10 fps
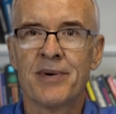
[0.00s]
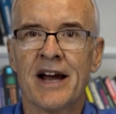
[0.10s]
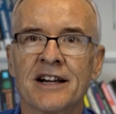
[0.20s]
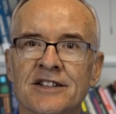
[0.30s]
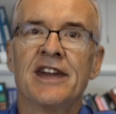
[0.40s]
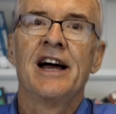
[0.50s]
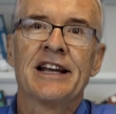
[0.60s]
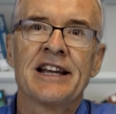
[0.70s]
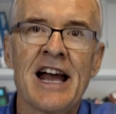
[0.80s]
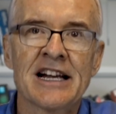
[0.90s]
package
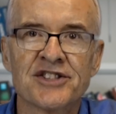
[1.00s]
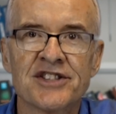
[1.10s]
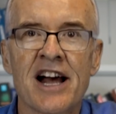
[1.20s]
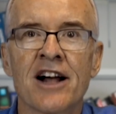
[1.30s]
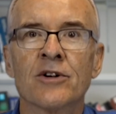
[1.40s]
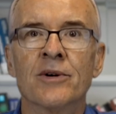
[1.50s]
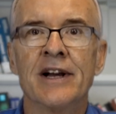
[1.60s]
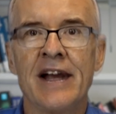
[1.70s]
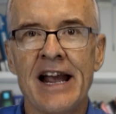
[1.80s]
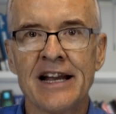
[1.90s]
a cash
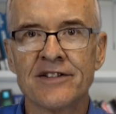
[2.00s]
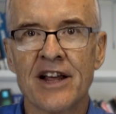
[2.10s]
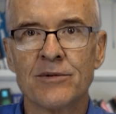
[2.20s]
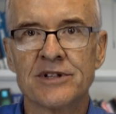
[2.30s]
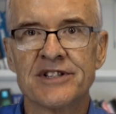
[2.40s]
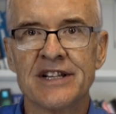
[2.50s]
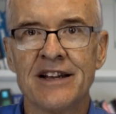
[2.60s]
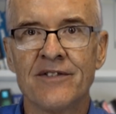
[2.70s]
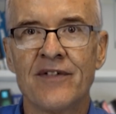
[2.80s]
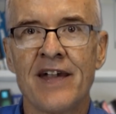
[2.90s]
salary, and they
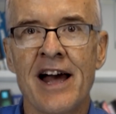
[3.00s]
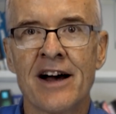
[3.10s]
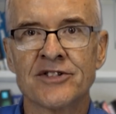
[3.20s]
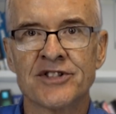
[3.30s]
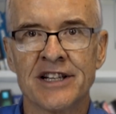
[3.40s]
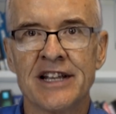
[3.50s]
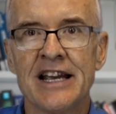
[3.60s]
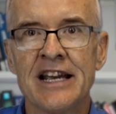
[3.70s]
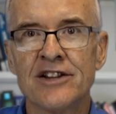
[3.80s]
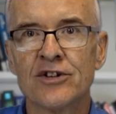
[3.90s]
receive housing,
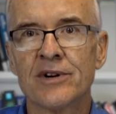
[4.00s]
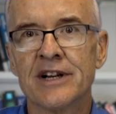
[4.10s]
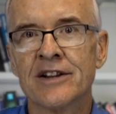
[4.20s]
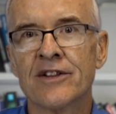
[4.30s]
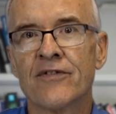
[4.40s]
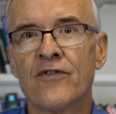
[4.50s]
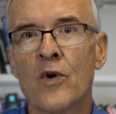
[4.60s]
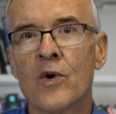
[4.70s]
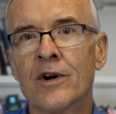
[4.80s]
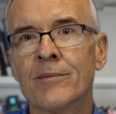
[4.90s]
either in the
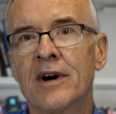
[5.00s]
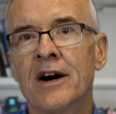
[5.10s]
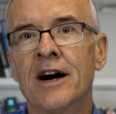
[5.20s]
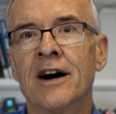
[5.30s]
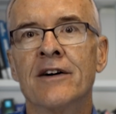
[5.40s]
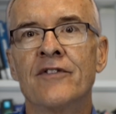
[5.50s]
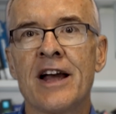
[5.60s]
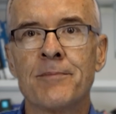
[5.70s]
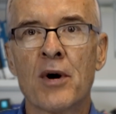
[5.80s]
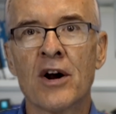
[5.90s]
form of
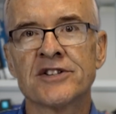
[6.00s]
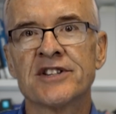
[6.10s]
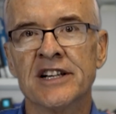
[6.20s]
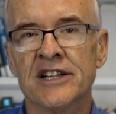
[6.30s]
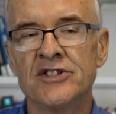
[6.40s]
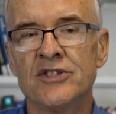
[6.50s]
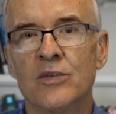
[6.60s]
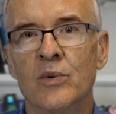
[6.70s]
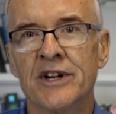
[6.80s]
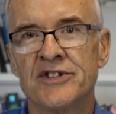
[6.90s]
a parsonage,
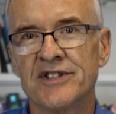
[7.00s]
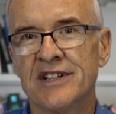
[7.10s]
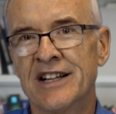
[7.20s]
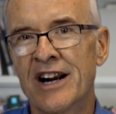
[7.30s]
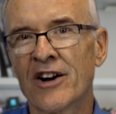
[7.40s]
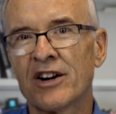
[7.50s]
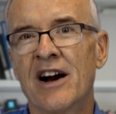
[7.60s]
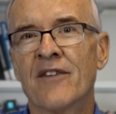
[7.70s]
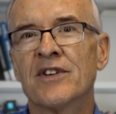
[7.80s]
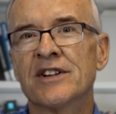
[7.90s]
which in our
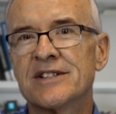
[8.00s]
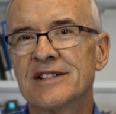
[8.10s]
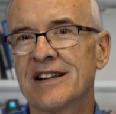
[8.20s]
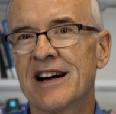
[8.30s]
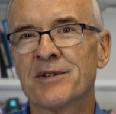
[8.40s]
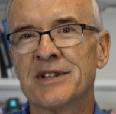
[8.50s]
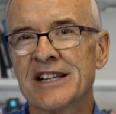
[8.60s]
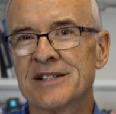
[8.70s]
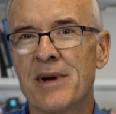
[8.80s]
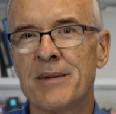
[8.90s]
conference, I would
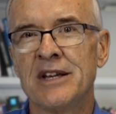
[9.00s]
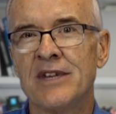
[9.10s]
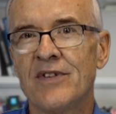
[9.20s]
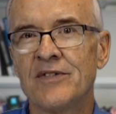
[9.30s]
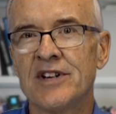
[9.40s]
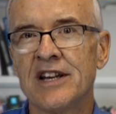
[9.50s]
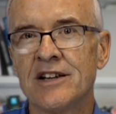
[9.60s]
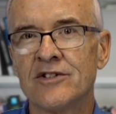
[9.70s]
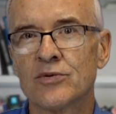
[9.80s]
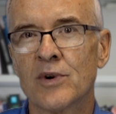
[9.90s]
guess maybe
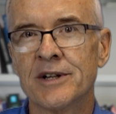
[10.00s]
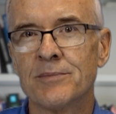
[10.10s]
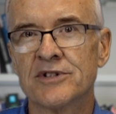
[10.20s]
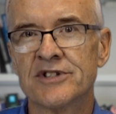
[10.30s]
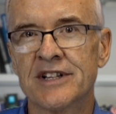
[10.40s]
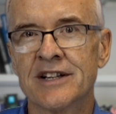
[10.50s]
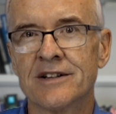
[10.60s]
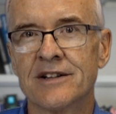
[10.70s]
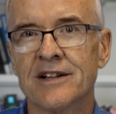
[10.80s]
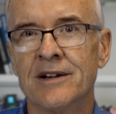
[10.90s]

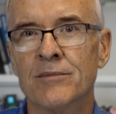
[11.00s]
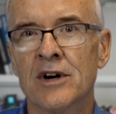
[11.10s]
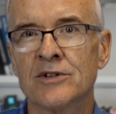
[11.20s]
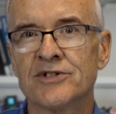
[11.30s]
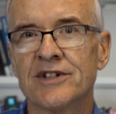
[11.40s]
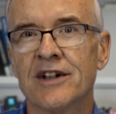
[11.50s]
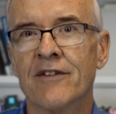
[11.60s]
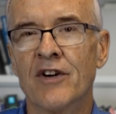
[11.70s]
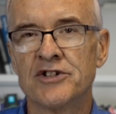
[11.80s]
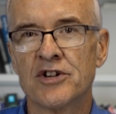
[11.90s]
15-20% at most
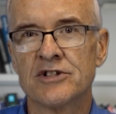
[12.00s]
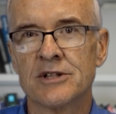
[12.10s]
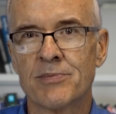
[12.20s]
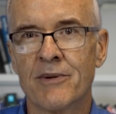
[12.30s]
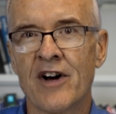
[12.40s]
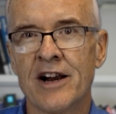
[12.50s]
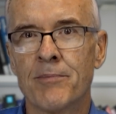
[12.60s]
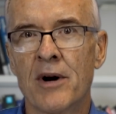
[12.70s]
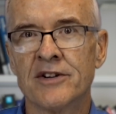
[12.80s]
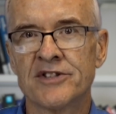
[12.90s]
of our churches provide a
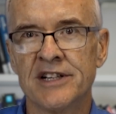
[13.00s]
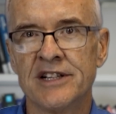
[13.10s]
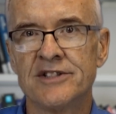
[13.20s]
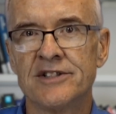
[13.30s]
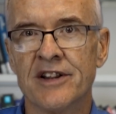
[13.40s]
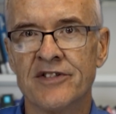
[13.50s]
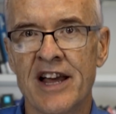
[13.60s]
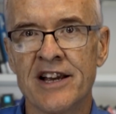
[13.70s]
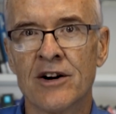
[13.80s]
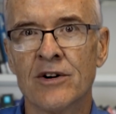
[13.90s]
parsonage that
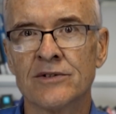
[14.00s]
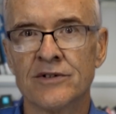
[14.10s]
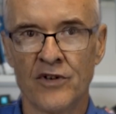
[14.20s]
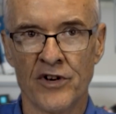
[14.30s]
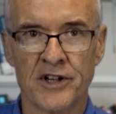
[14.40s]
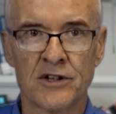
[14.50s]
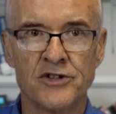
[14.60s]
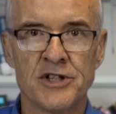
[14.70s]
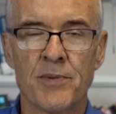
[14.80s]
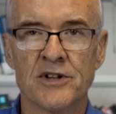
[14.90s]
they own for the
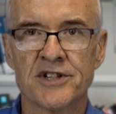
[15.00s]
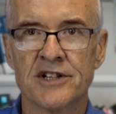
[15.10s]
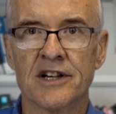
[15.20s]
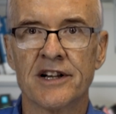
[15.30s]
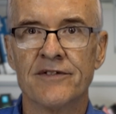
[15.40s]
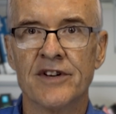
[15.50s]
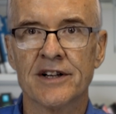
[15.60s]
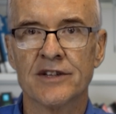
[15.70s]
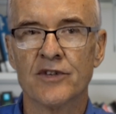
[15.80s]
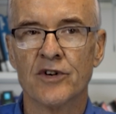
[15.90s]
clergy person to live
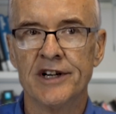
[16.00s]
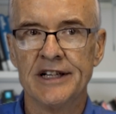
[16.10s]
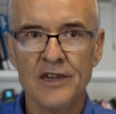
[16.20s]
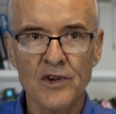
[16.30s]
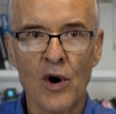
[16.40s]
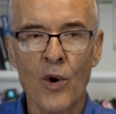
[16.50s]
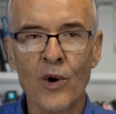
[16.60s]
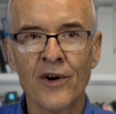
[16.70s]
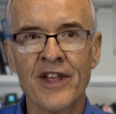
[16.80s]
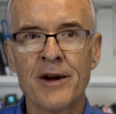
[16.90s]
in free,
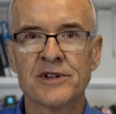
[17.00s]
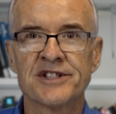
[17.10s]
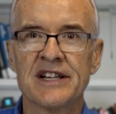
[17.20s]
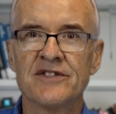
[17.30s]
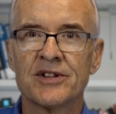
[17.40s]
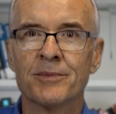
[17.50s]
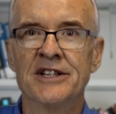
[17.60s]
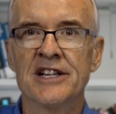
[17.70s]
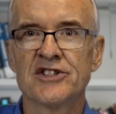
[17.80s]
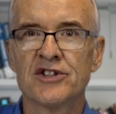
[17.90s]
or they receive some
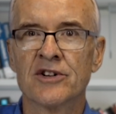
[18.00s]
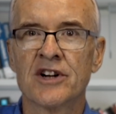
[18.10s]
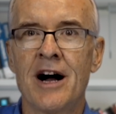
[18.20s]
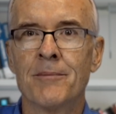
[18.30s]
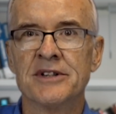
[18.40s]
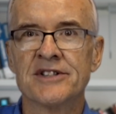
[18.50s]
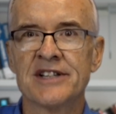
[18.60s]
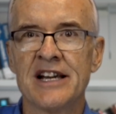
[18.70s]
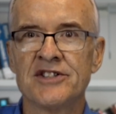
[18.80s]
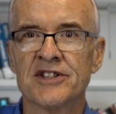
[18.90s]
additional
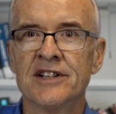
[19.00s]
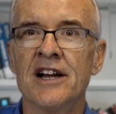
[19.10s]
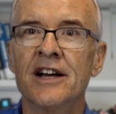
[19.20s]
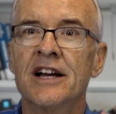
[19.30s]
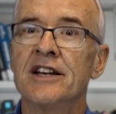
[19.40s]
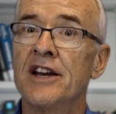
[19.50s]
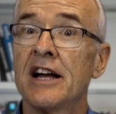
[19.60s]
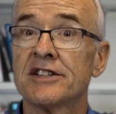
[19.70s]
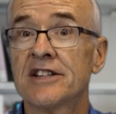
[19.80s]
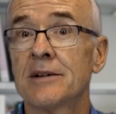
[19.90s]
compensation
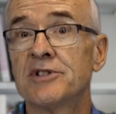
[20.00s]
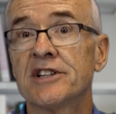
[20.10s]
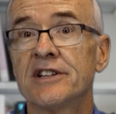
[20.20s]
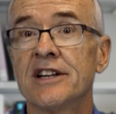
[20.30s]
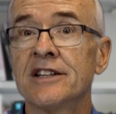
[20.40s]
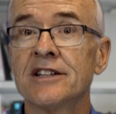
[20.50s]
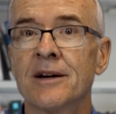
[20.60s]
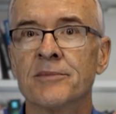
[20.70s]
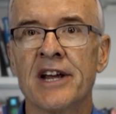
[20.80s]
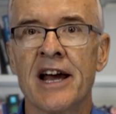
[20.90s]
not subject to
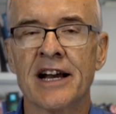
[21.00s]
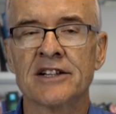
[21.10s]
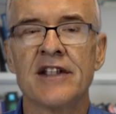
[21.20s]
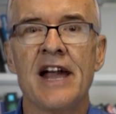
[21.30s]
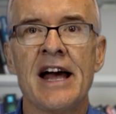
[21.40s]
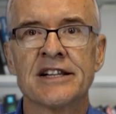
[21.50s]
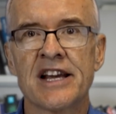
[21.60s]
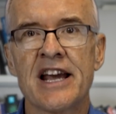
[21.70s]
income tax as a